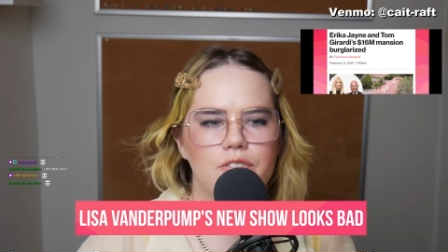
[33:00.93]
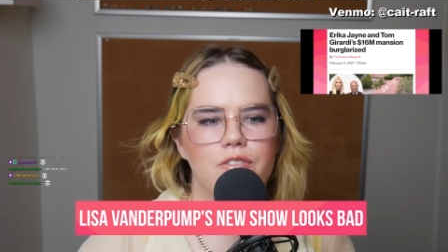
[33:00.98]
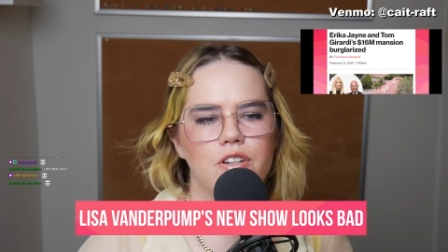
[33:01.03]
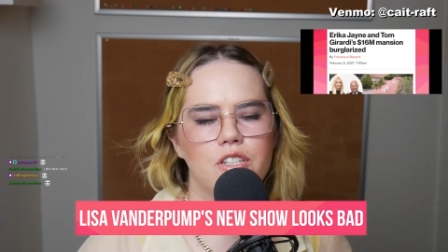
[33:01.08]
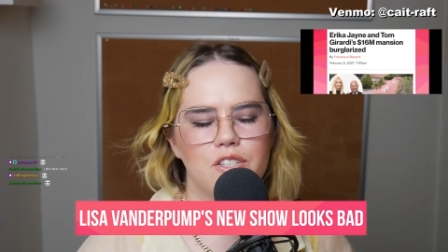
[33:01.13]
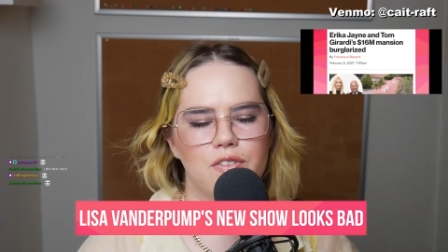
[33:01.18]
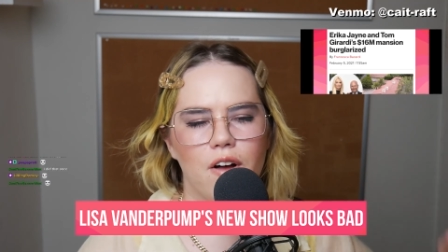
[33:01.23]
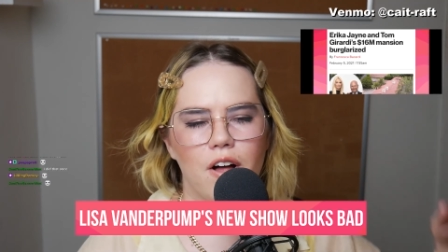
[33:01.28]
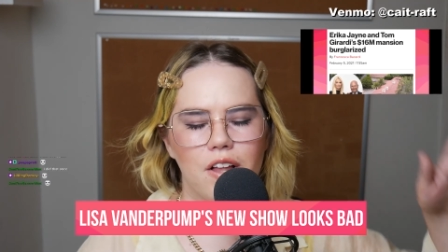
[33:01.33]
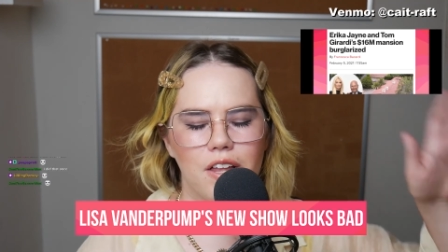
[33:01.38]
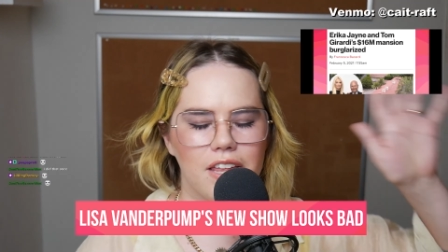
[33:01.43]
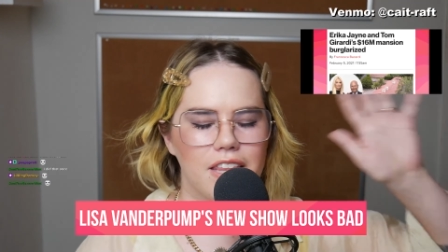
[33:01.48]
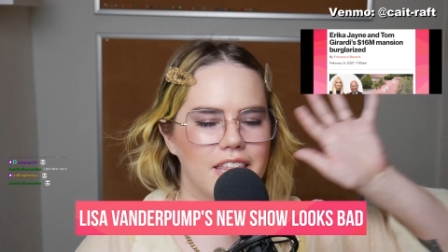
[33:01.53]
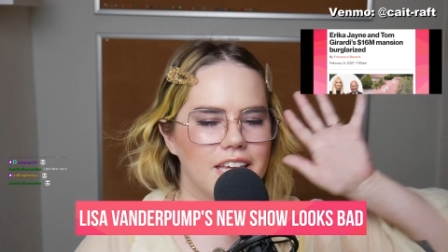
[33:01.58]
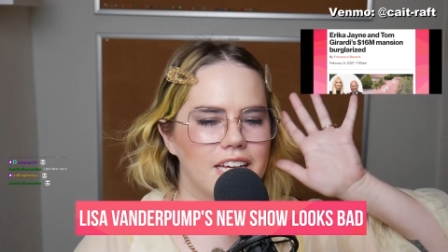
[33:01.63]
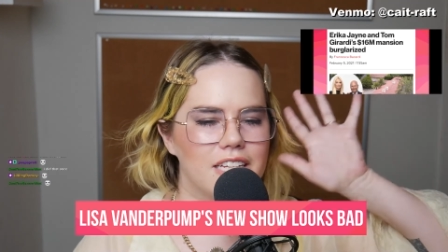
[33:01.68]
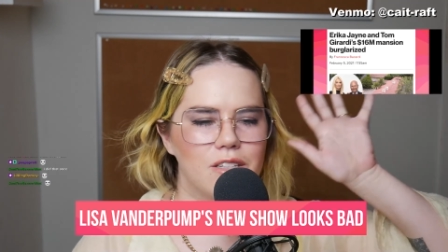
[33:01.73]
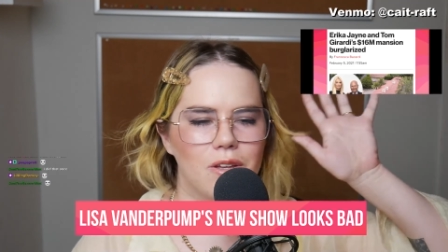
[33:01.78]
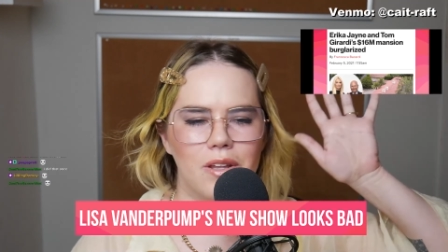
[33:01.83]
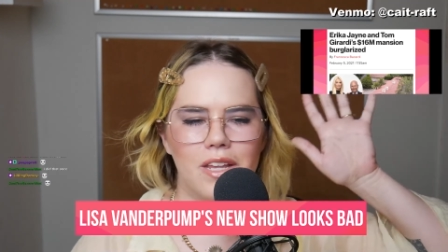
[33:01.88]
First of all, I
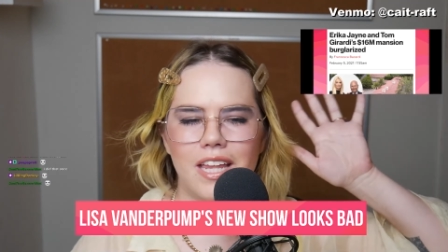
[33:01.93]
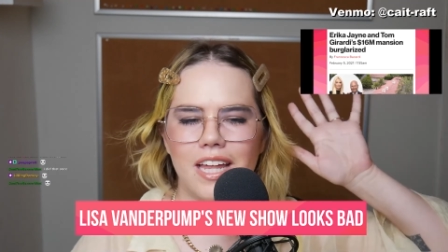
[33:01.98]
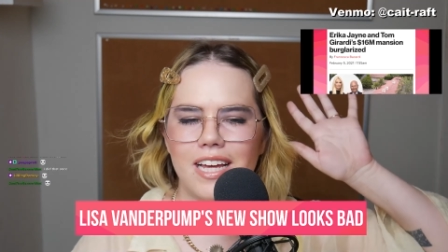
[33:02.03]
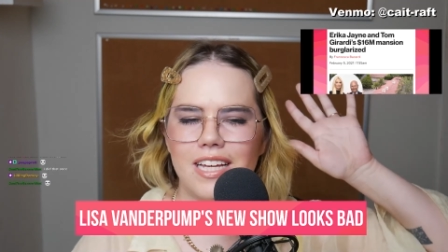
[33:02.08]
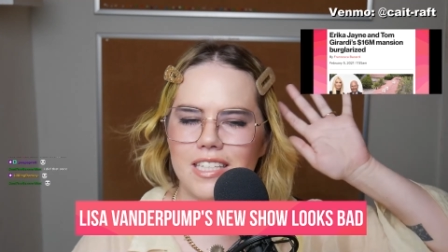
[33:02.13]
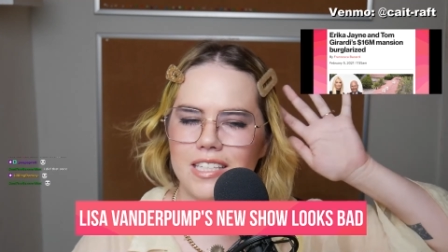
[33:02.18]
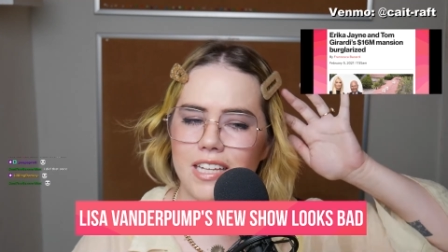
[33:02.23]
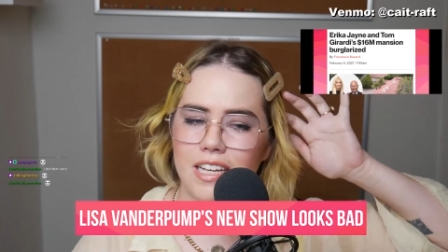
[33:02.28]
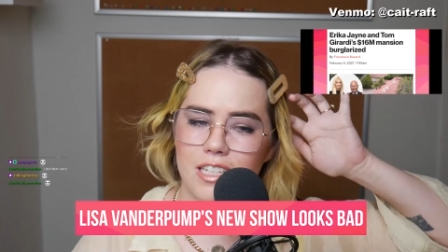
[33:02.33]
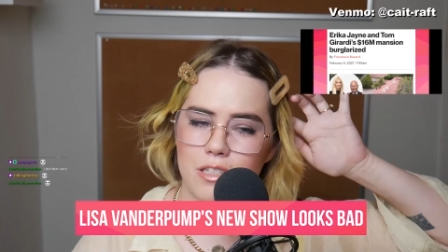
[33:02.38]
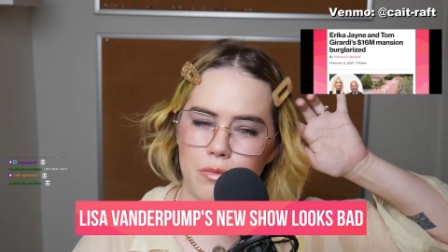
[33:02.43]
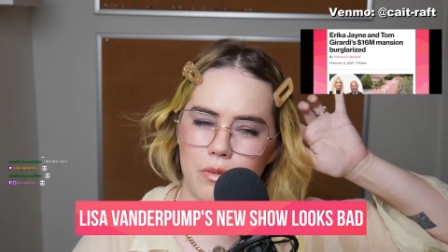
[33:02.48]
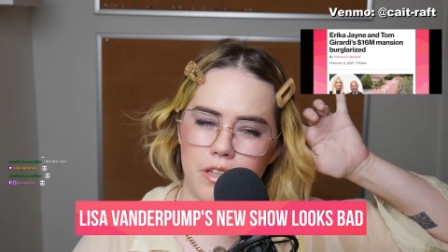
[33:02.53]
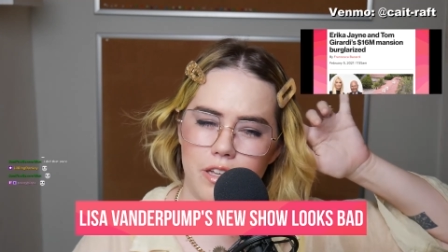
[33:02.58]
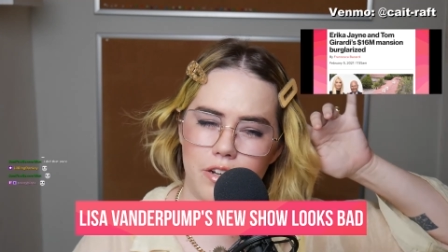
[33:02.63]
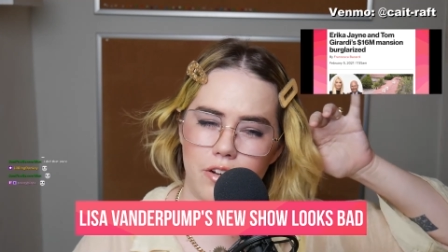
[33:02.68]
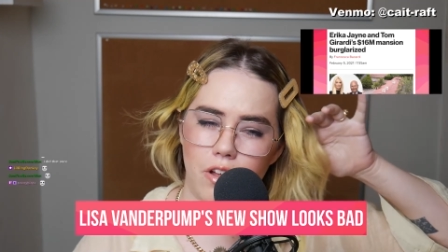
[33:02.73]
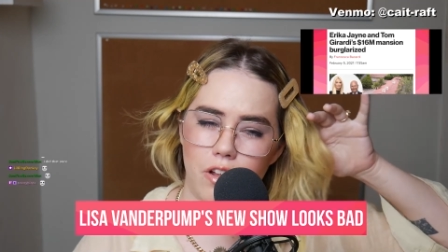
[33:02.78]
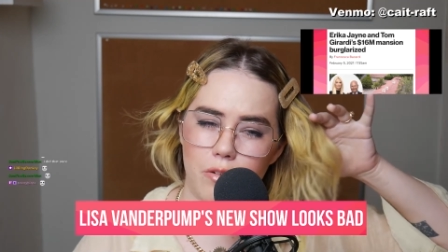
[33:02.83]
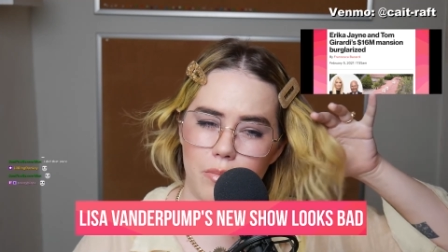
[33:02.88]
think it's only like a $6
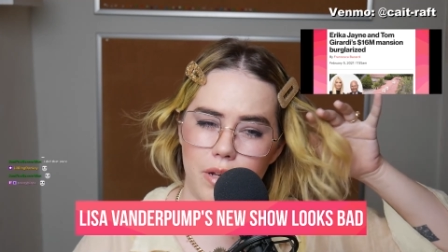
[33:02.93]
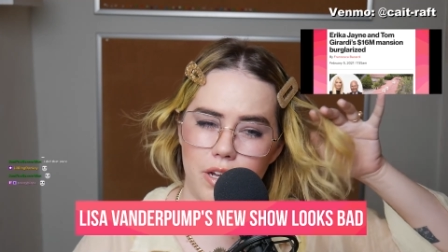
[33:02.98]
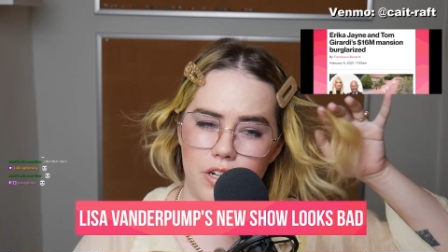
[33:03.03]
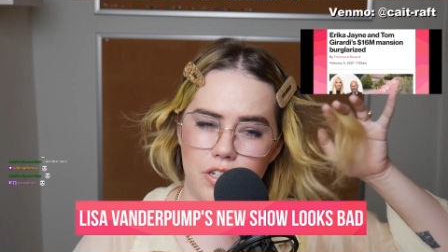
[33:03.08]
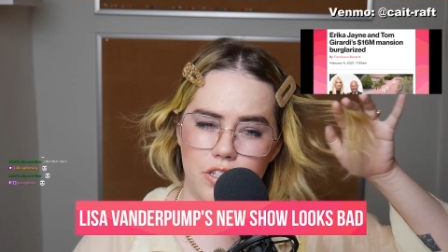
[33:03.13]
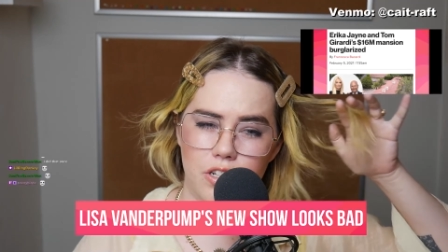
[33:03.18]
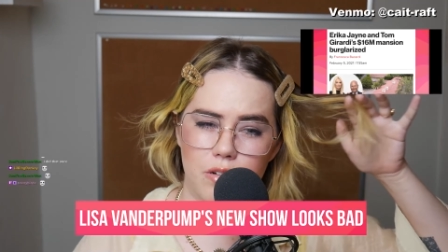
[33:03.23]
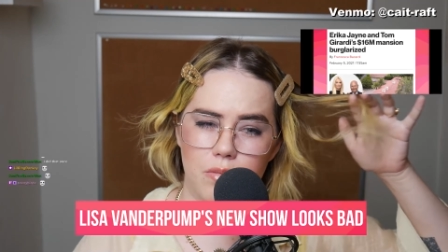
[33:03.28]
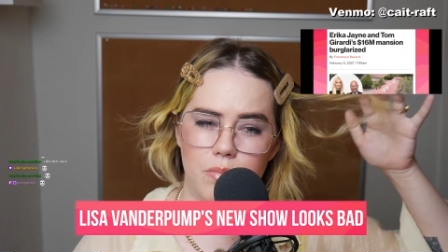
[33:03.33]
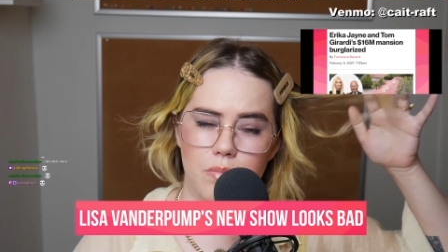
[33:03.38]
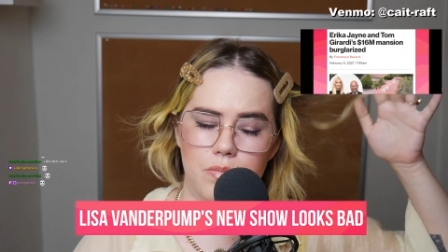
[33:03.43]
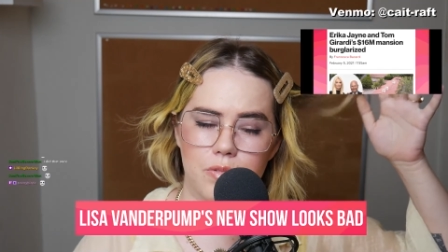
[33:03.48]
million mansion,